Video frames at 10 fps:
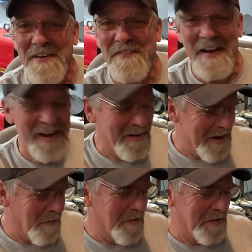find out
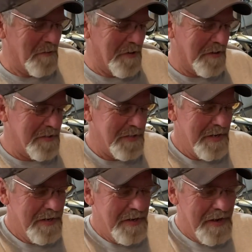how well it works.
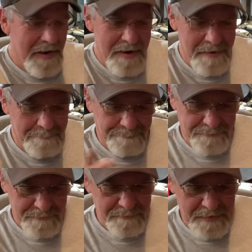
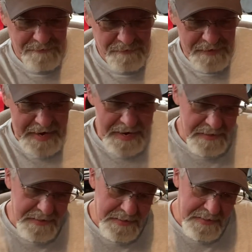For
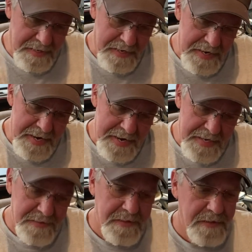that,
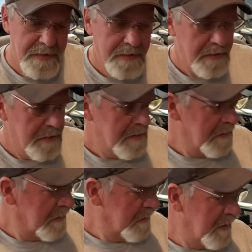
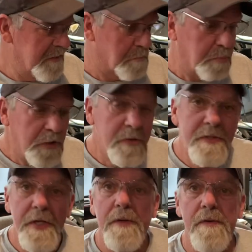it's
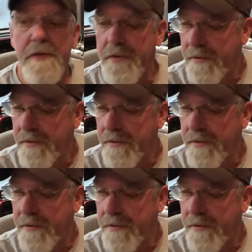Bluetooth,